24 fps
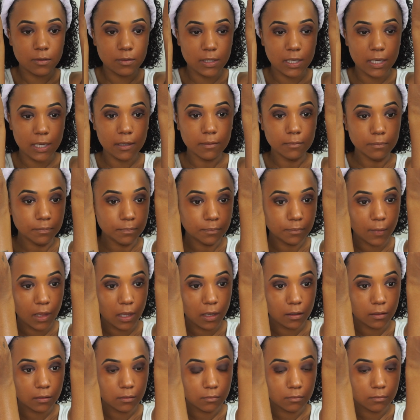see,
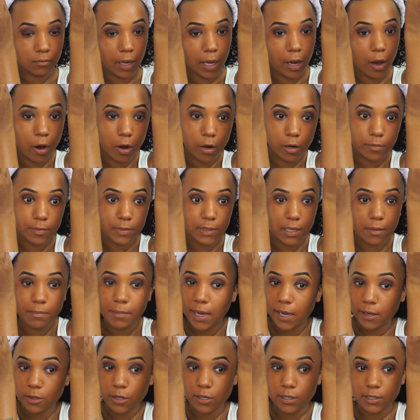my arms, it
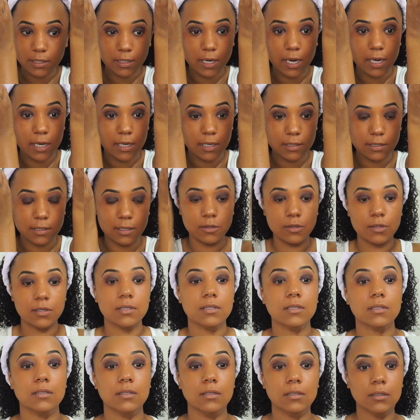matches nice. It's
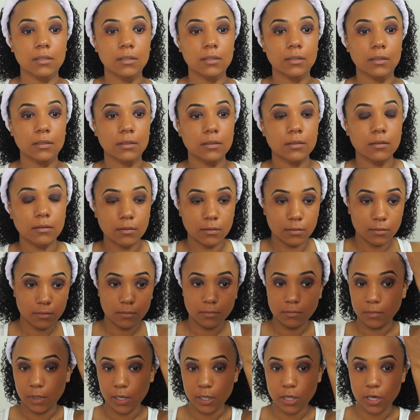just
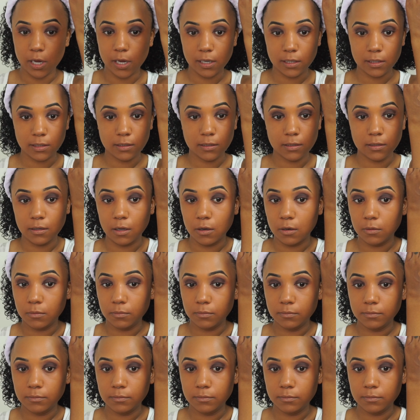my chest, so.